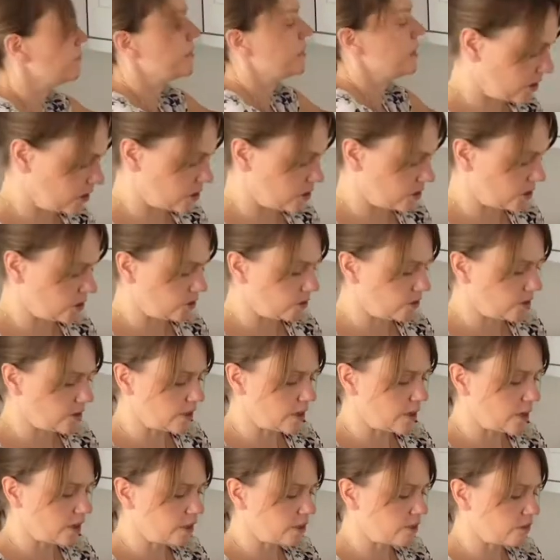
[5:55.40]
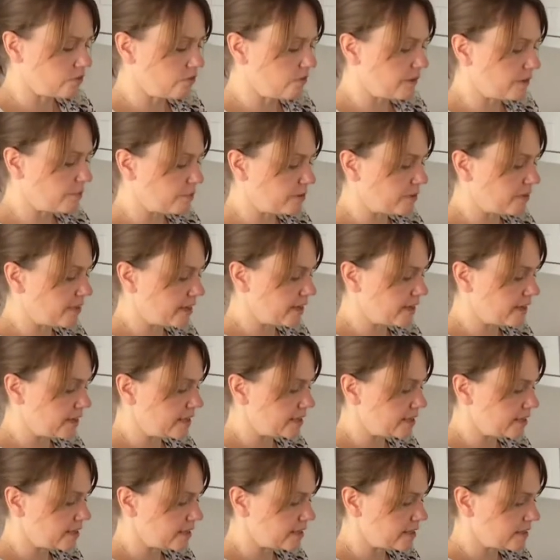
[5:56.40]
You can either rip
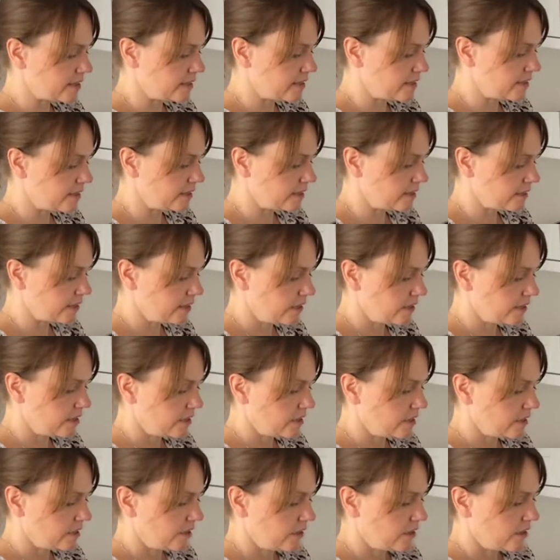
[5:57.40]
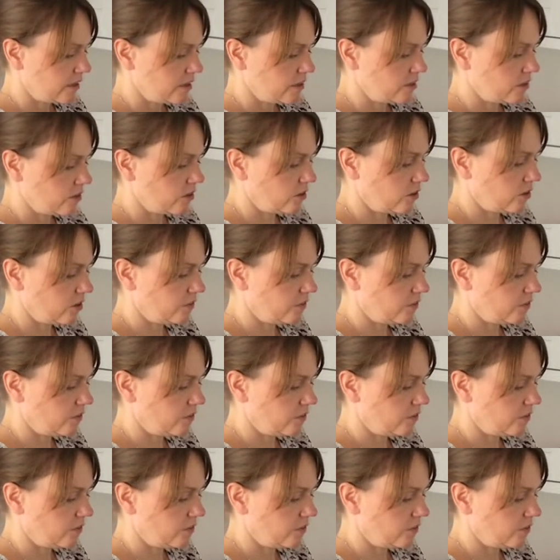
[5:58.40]
this off